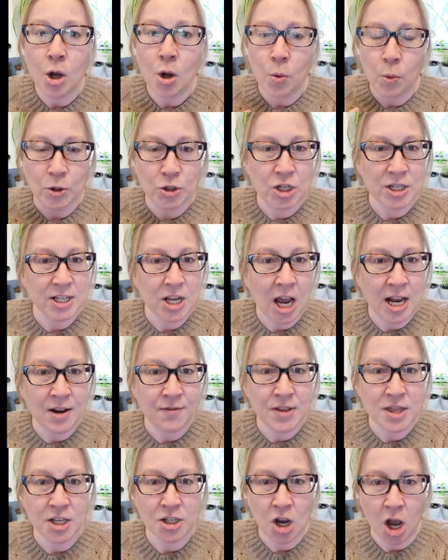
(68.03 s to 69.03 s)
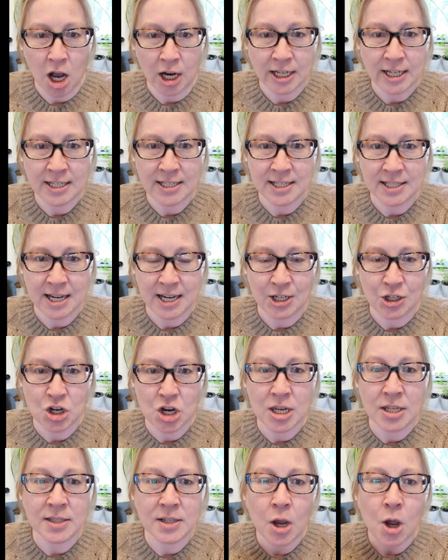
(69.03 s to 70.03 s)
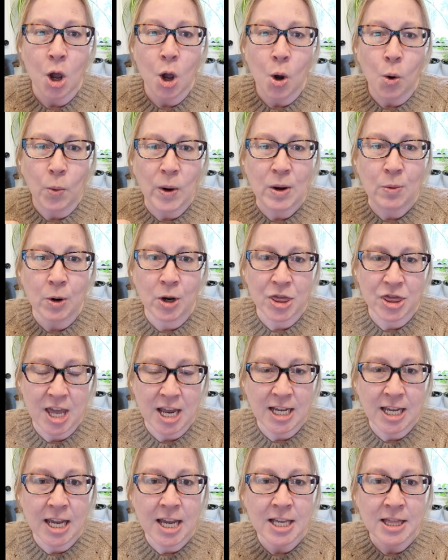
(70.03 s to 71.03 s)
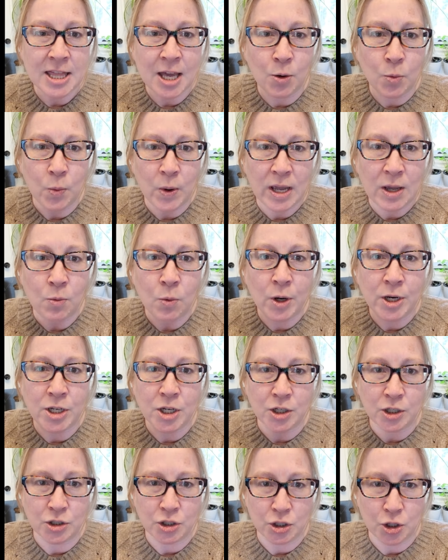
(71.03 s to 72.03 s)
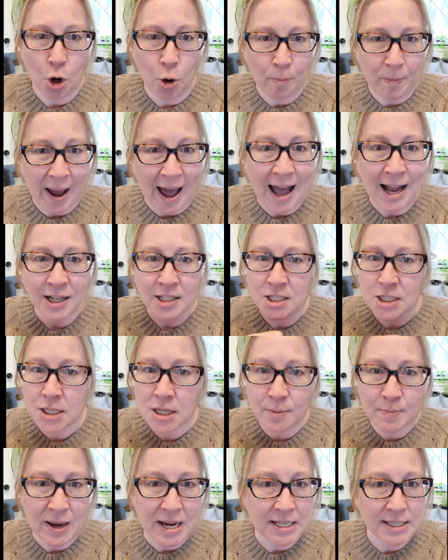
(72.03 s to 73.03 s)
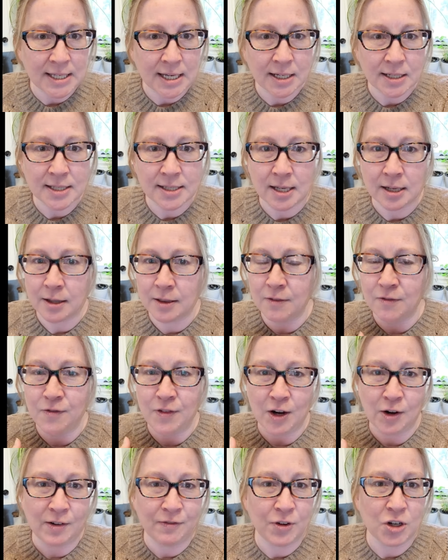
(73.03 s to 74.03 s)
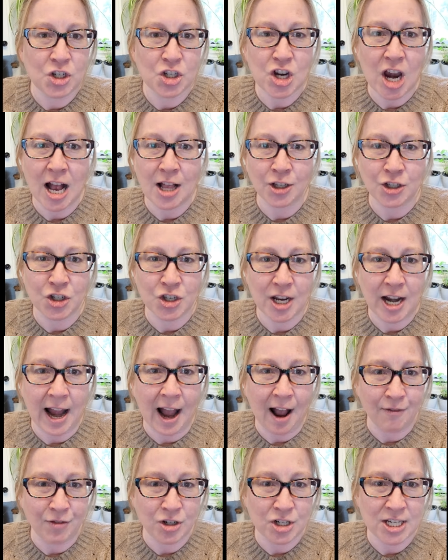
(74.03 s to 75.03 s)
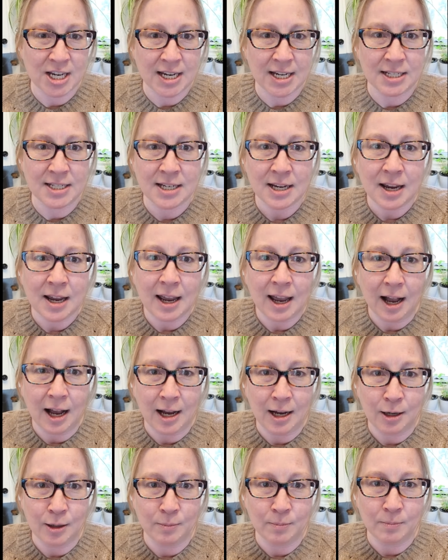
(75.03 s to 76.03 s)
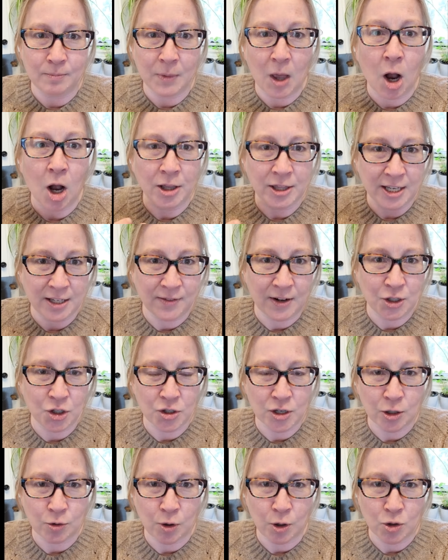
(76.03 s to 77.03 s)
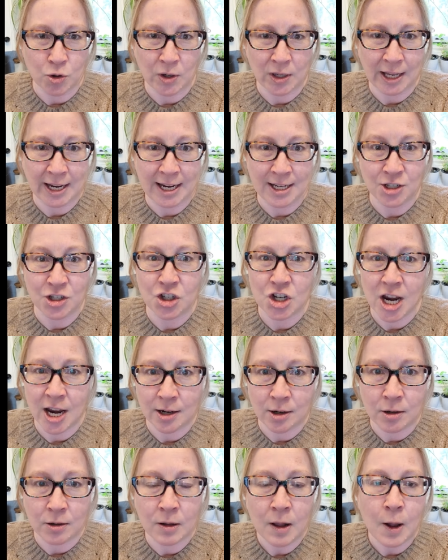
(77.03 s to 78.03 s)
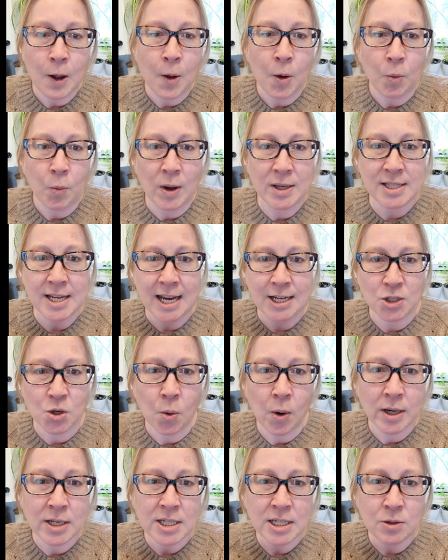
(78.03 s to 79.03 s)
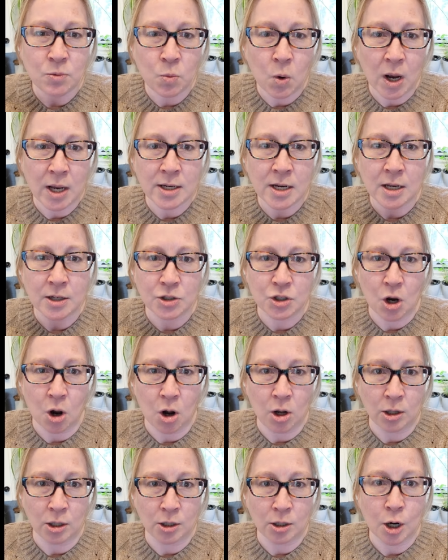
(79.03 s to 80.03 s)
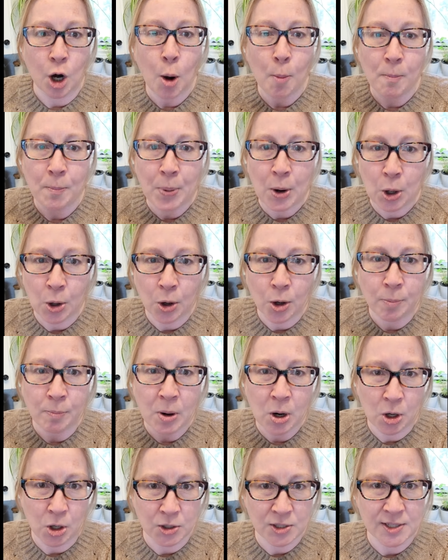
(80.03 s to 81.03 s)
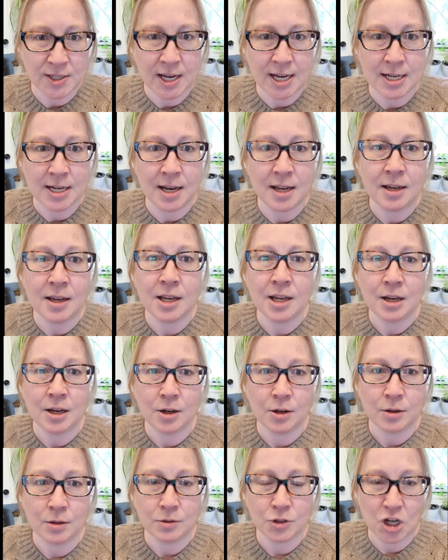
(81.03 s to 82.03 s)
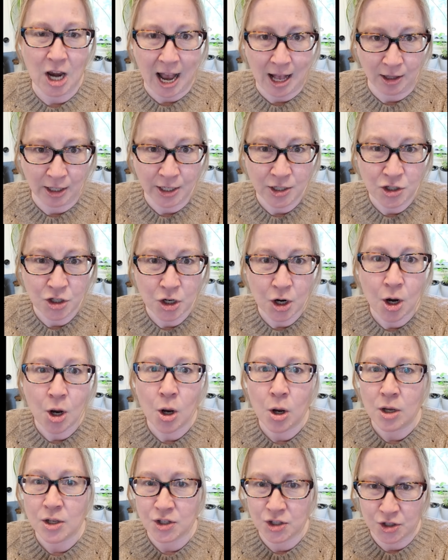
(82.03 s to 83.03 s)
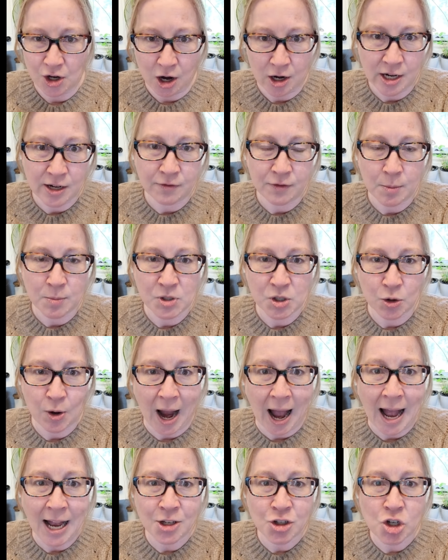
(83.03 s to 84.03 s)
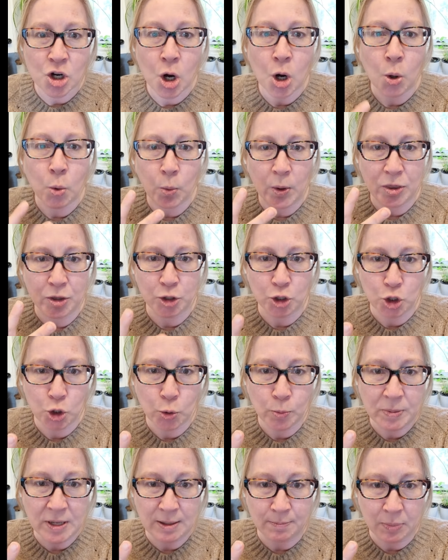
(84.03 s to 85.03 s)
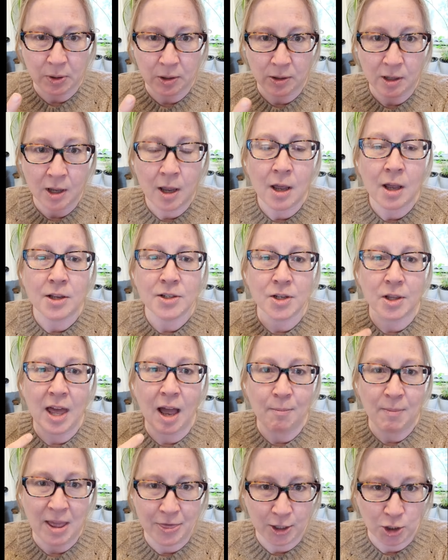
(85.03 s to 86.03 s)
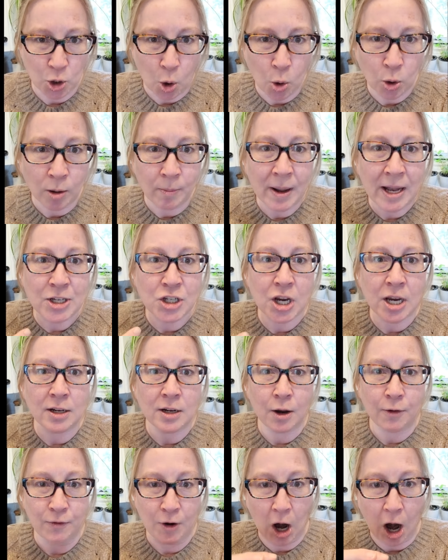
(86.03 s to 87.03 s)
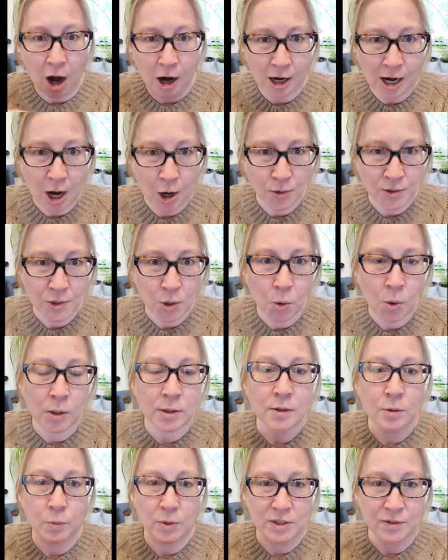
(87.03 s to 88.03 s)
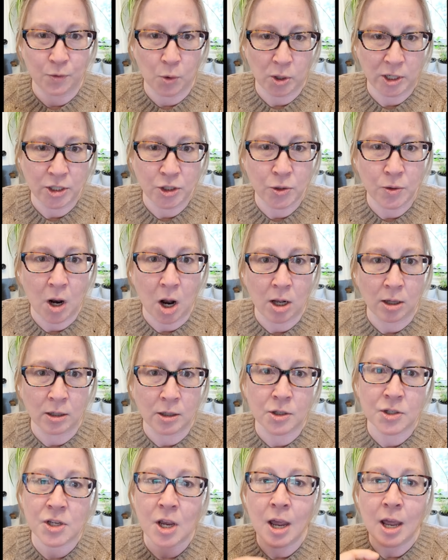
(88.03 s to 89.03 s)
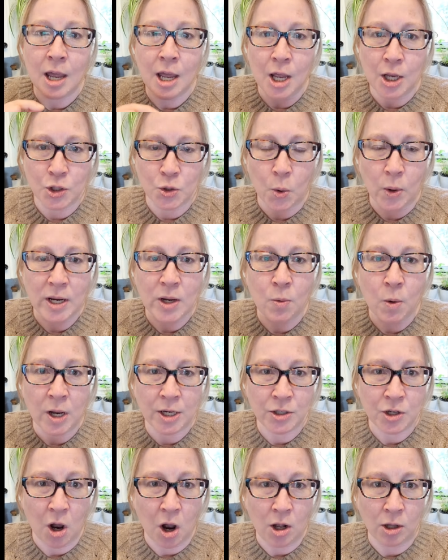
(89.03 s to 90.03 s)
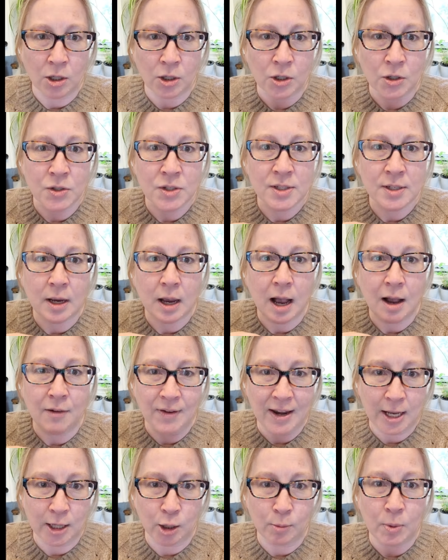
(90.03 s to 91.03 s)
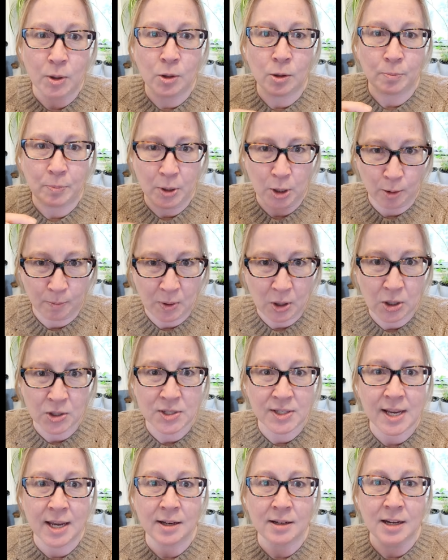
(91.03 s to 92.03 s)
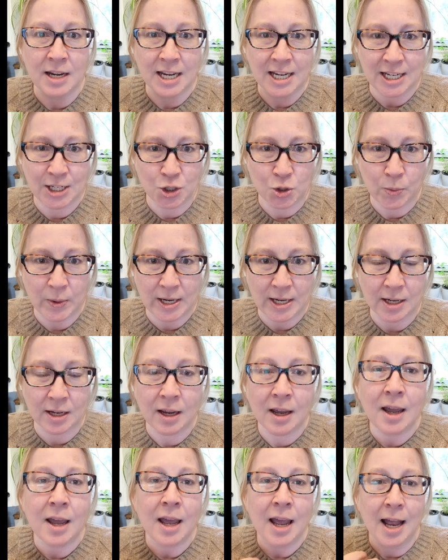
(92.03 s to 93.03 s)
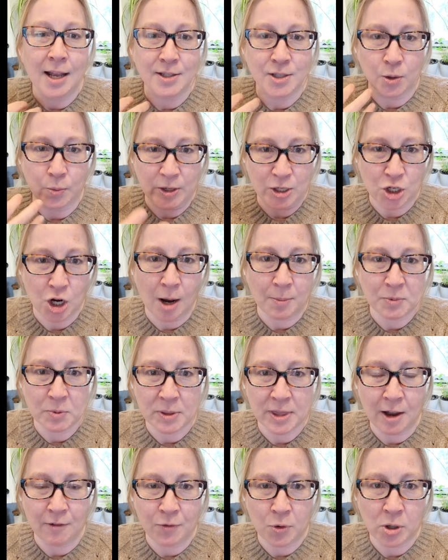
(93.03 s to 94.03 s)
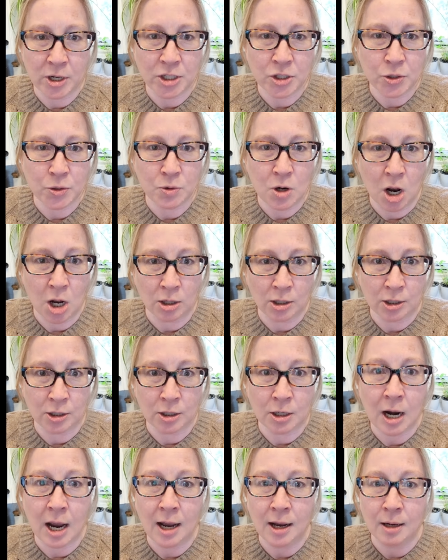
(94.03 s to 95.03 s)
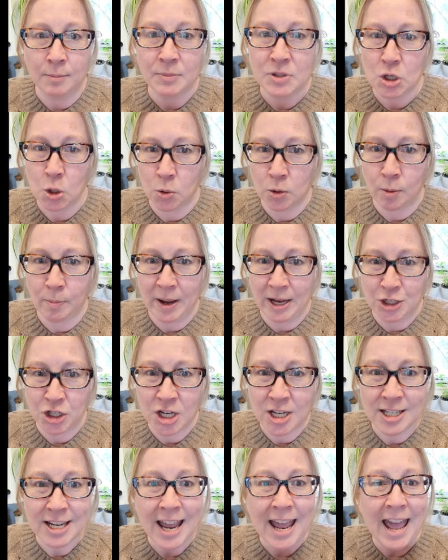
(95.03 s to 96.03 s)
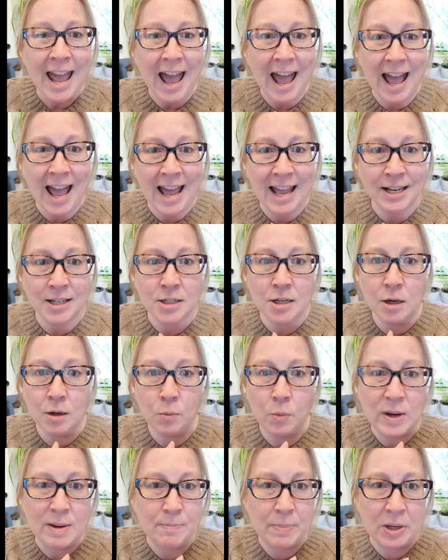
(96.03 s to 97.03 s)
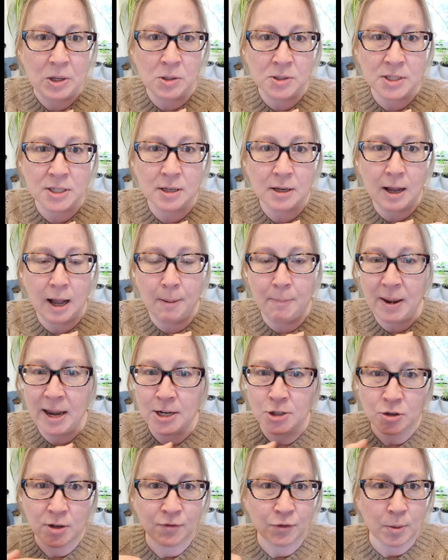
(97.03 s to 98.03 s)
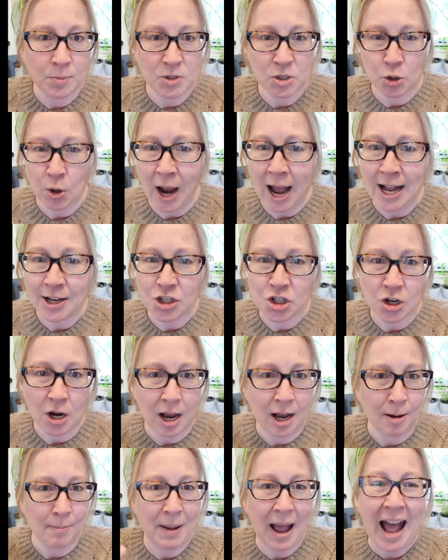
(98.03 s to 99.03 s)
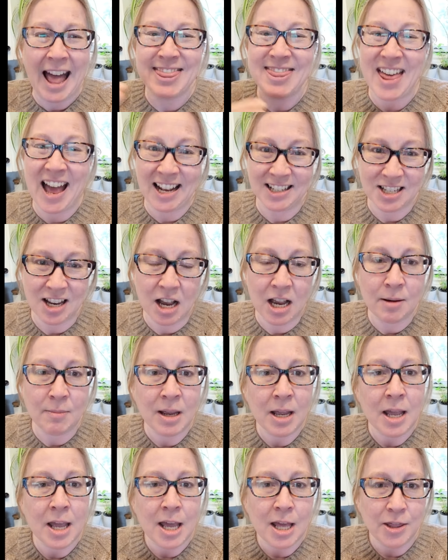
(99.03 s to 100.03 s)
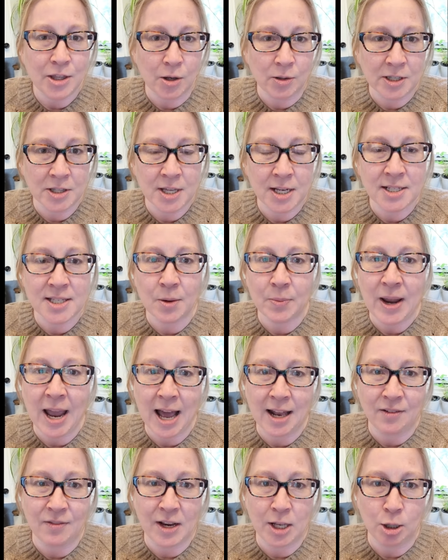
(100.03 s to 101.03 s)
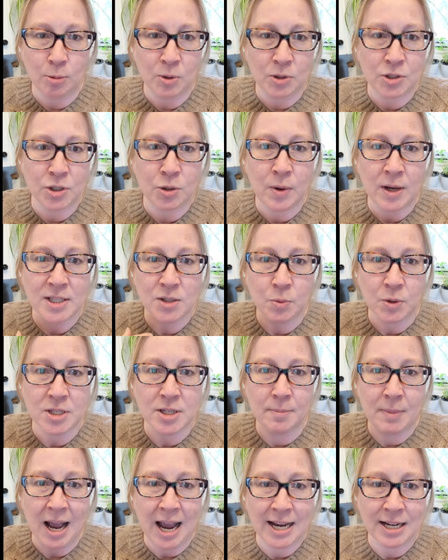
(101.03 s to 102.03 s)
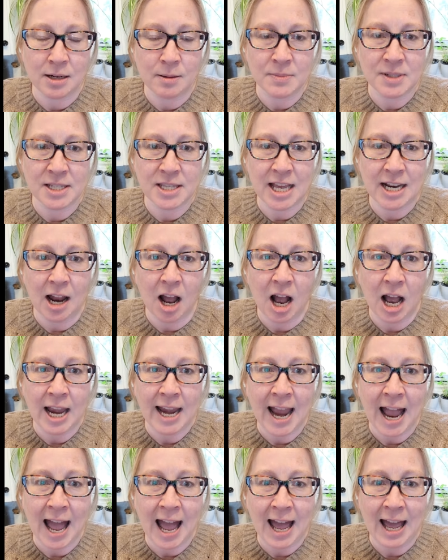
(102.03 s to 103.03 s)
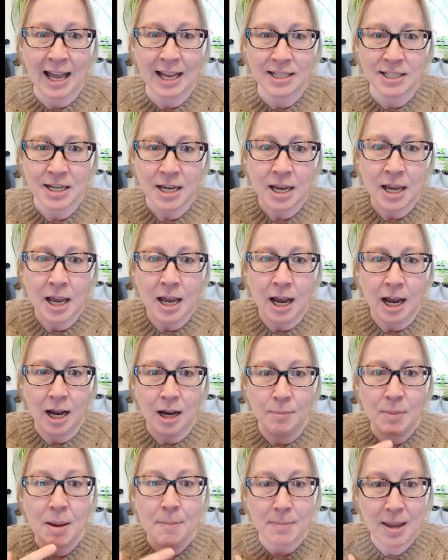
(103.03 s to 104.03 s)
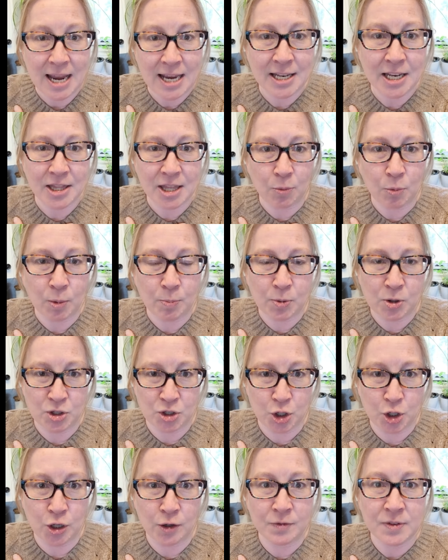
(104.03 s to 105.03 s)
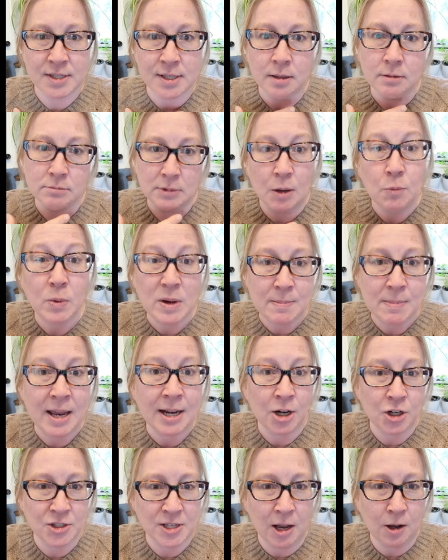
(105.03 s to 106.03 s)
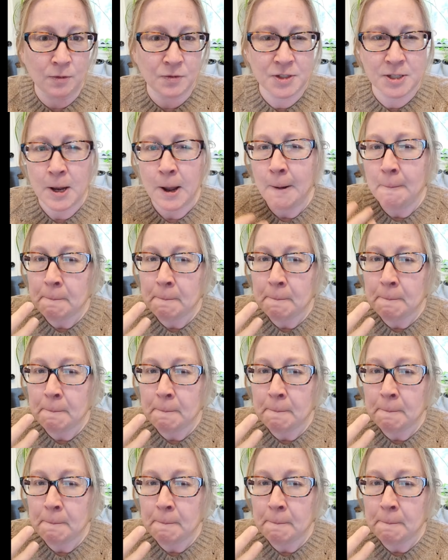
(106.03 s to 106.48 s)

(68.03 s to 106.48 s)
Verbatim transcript: We're just kind of in the talking stages. We were thinking that we would go back to the basics. The very first challenge that I ever did um, on the Adventures in Groceryland channel was a $21 per person challenge starting from scratch with two people. So that meant the total budget for our household was $42 $21 available per person each week. And so we shopped with that $42 um, total budget and we built a pantry from scratch. Um, at that time, the only things that we had available to us were some items that I had um, made that were preserves that we made ourselves.